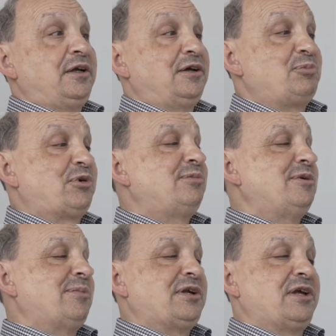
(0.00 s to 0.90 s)
I
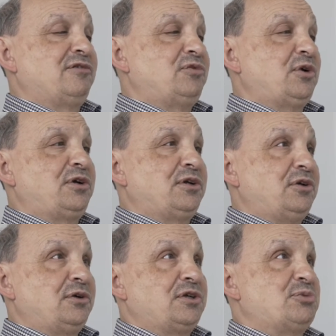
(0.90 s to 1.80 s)
probably might have not
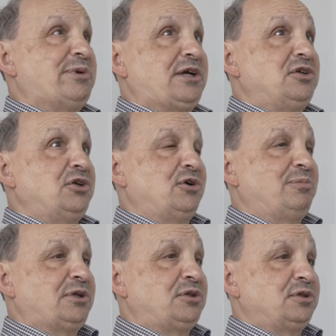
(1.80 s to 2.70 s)
as bad,
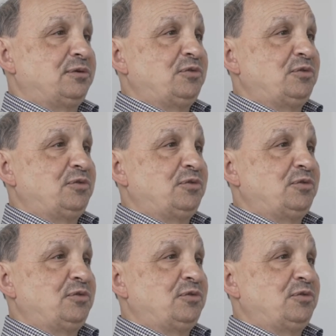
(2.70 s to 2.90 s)
but